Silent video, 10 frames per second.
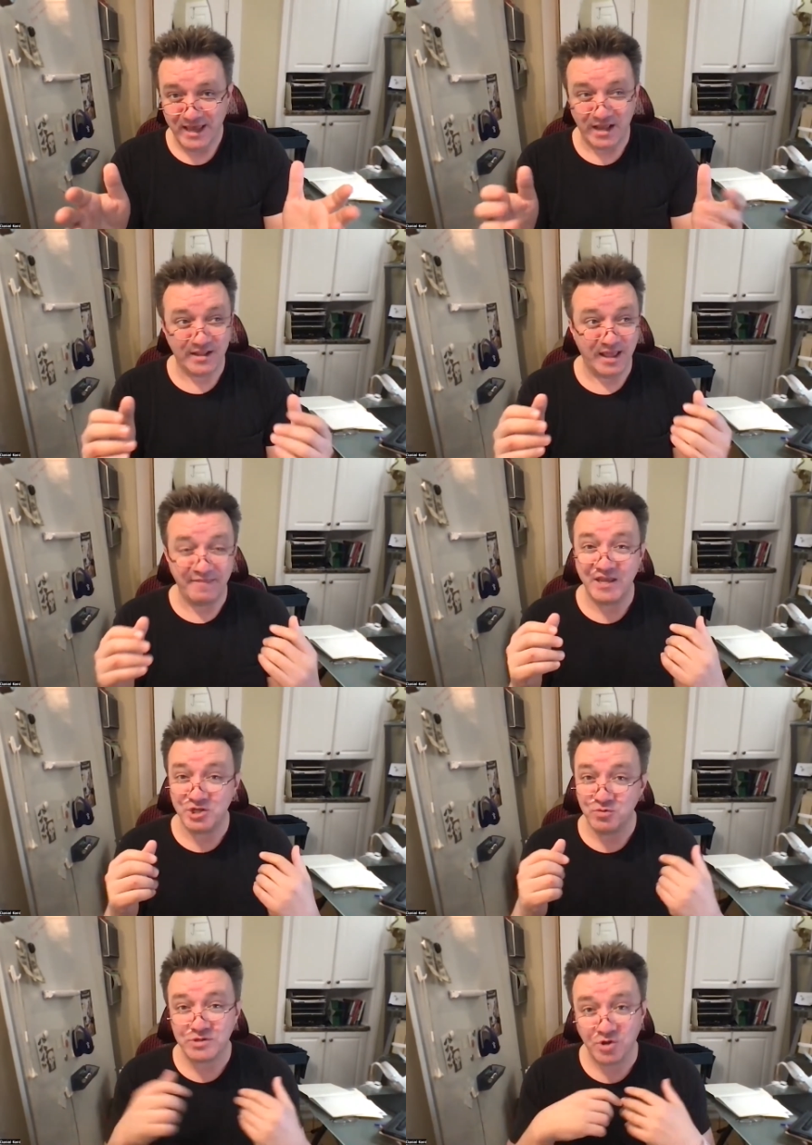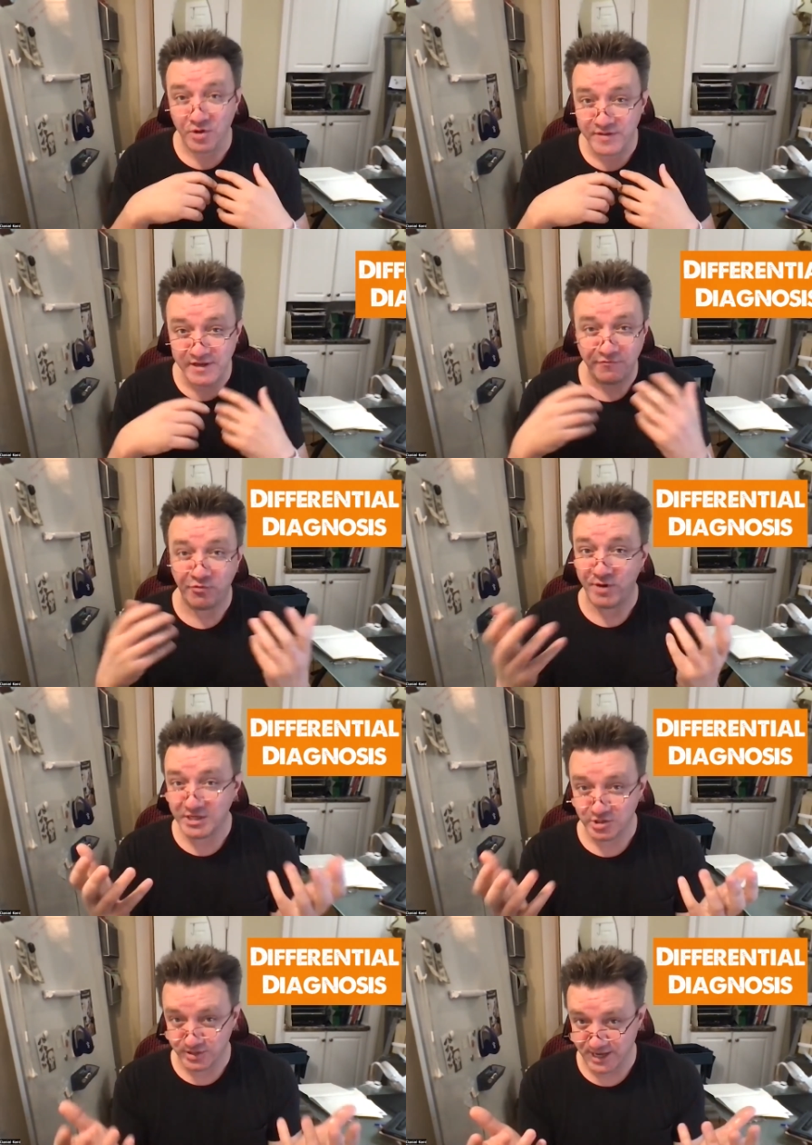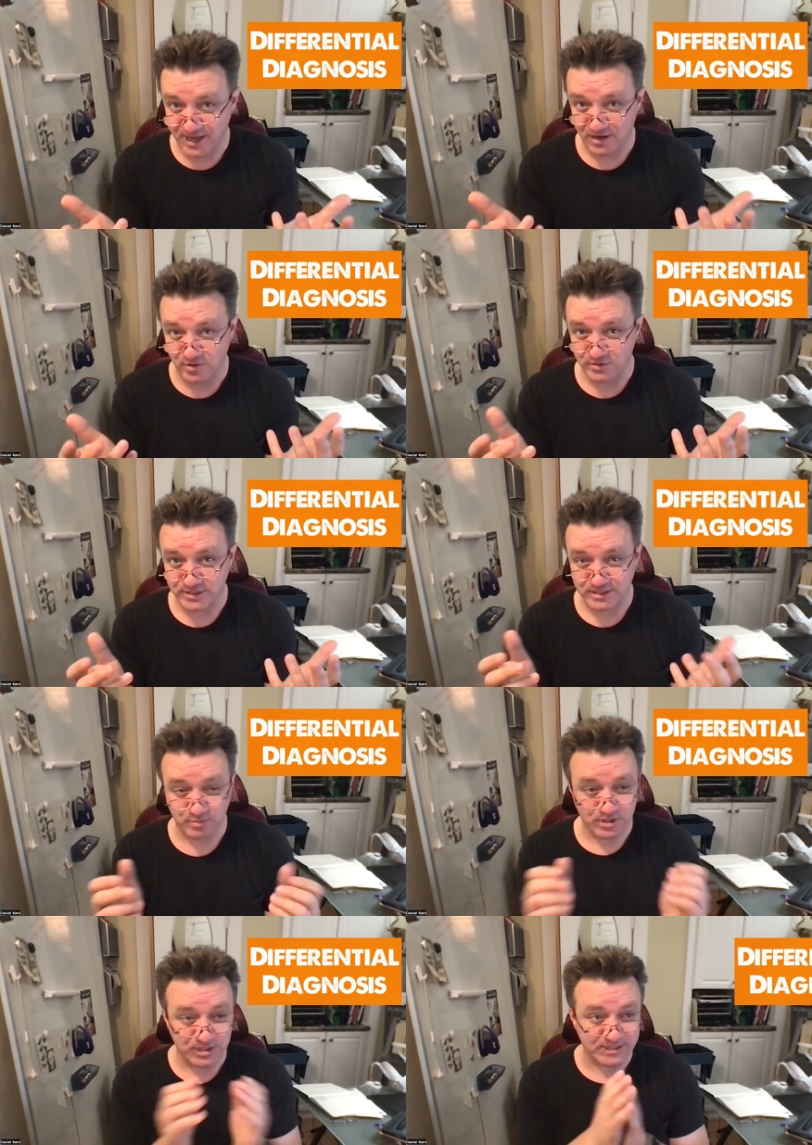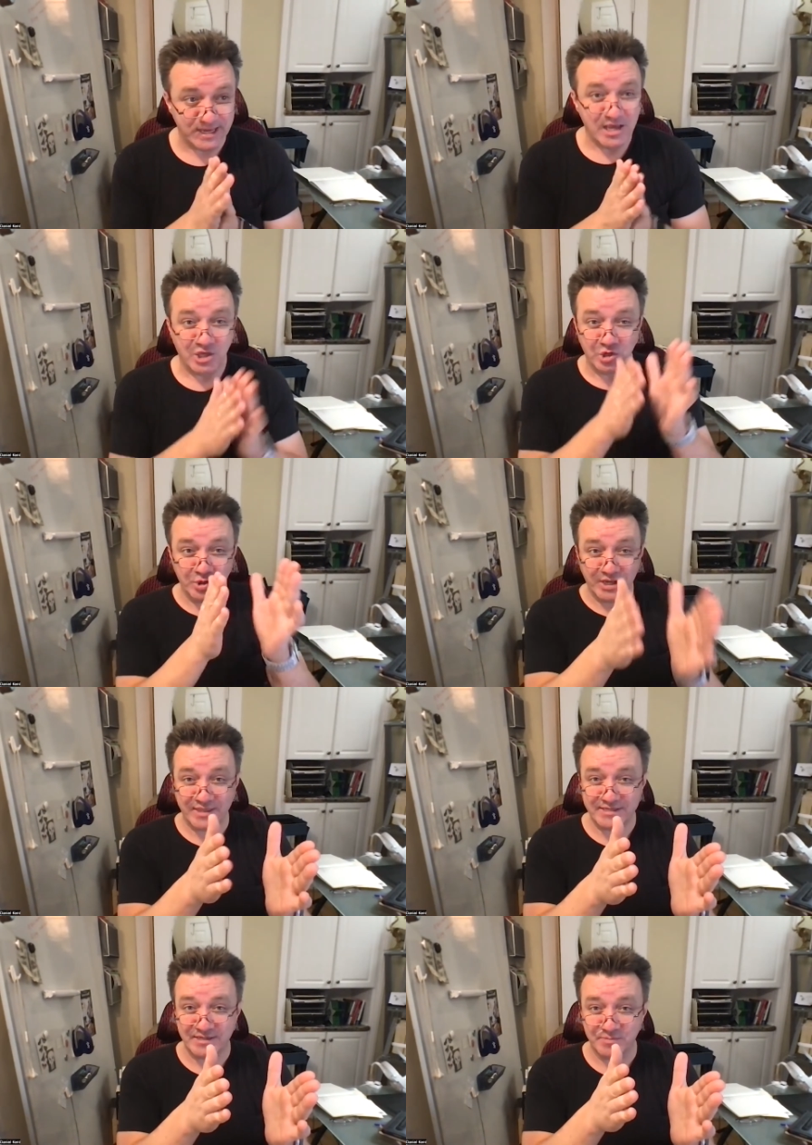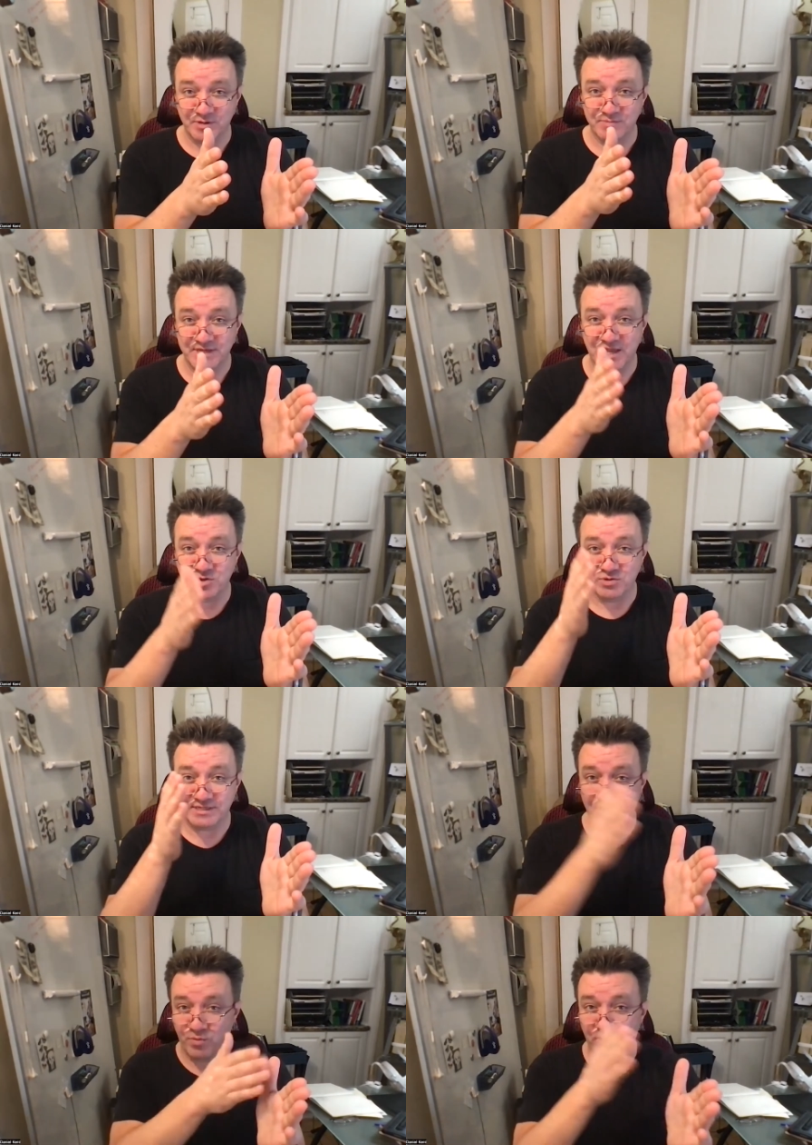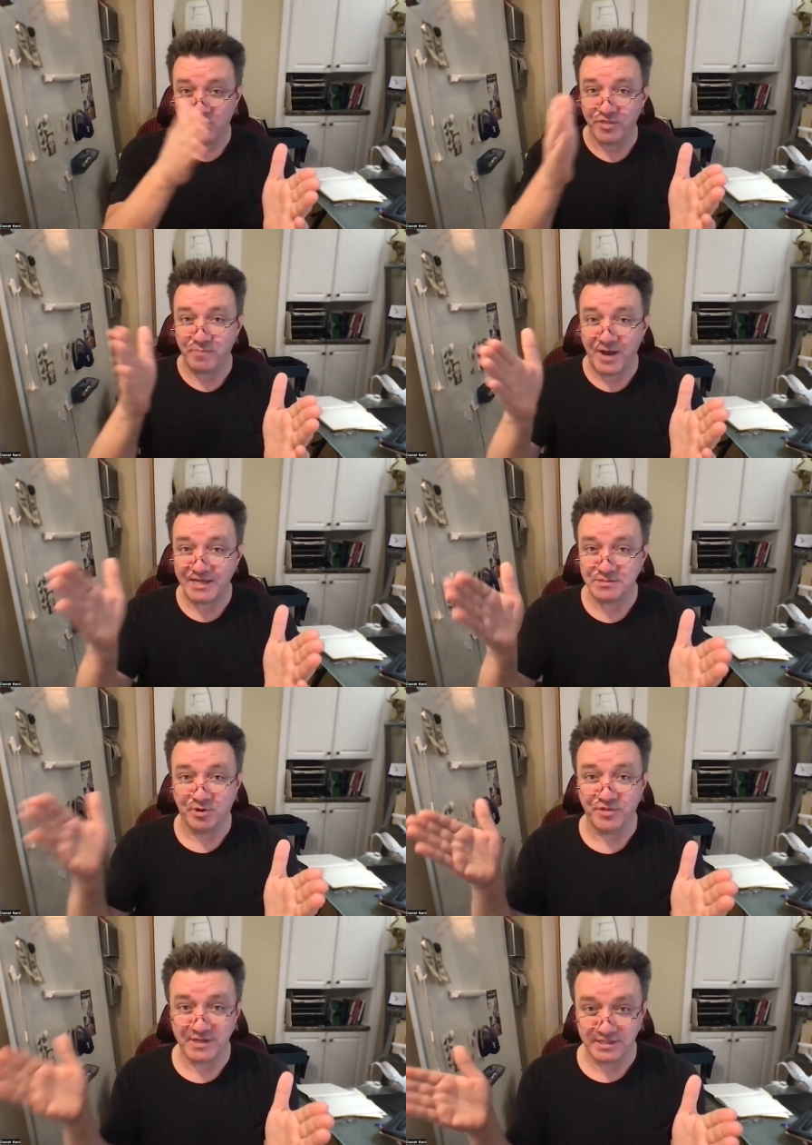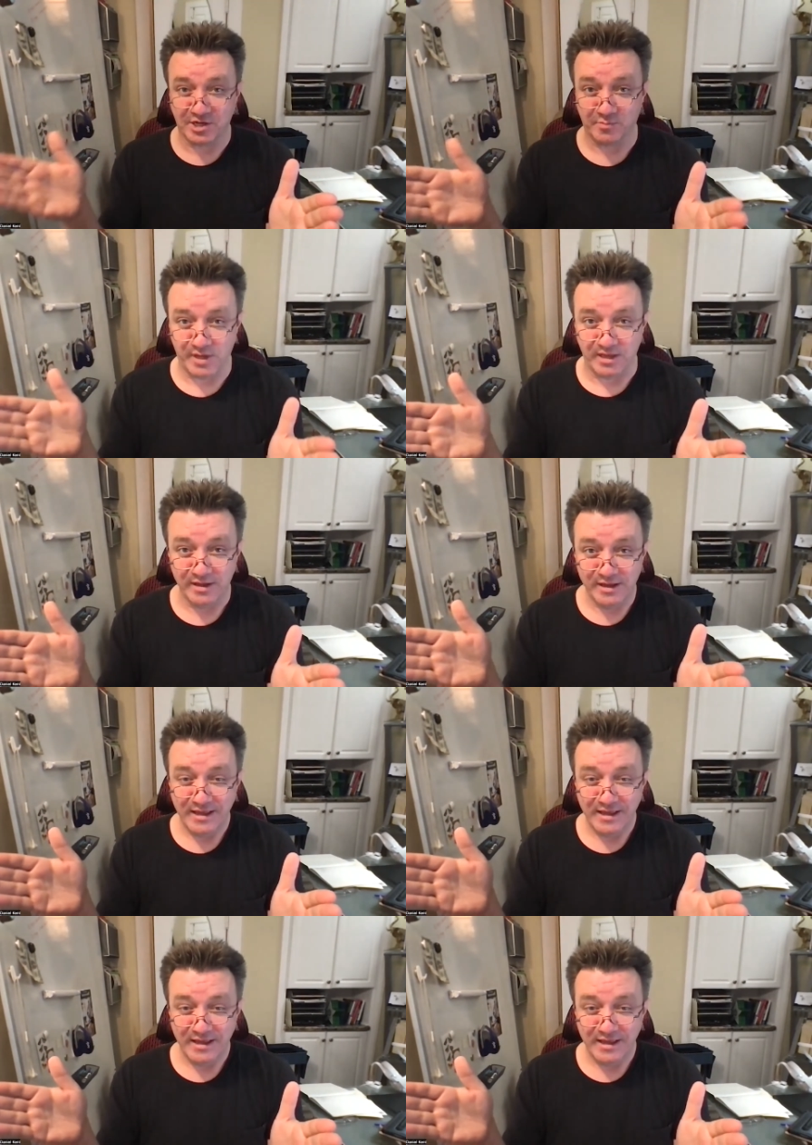and they do what's called differential diagnosis, which is you look at the symptoms and you say, what are all the possible things it could be?